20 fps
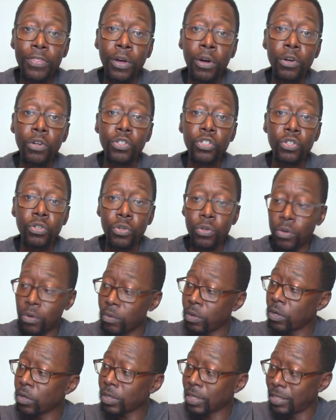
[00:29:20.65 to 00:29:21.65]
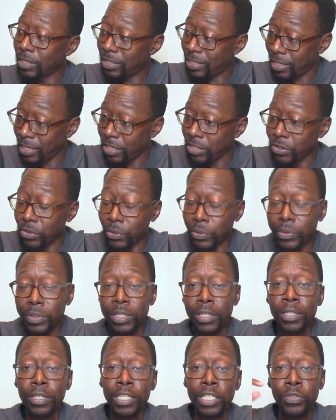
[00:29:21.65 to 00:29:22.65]
those who will continue
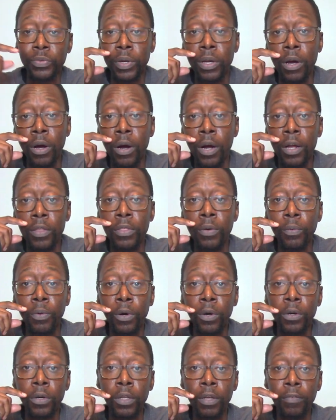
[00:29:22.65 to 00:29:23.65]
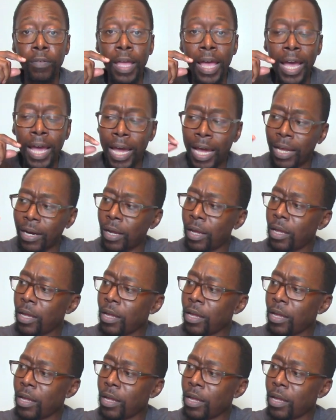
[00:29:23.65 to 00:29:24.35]
to disregard the word of God